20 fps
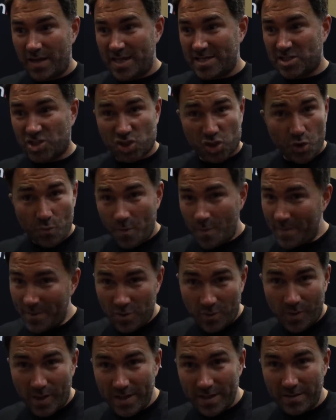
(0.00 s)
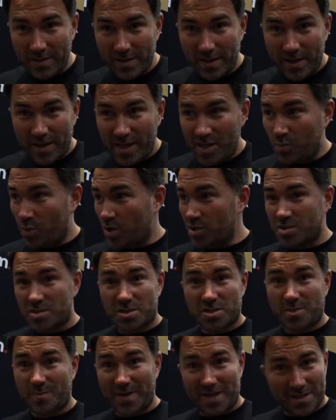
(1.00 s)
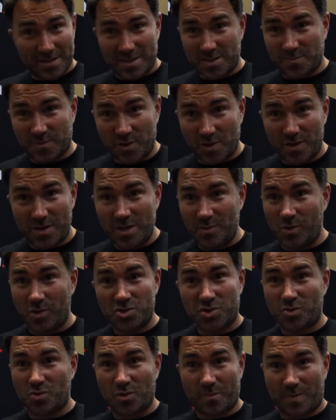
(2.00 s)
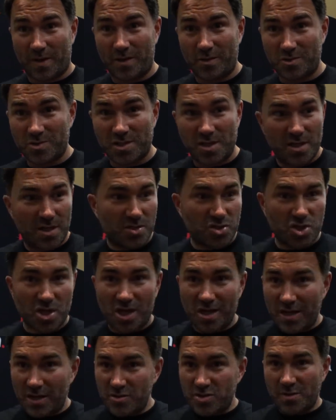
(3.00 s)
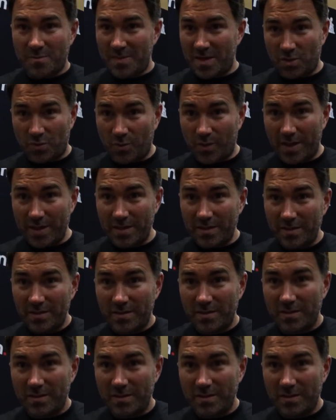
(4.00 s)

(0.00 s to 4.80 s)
he's super middleweight. He wants to be undisputed. He wants all the belts. Charlo's a middleweight.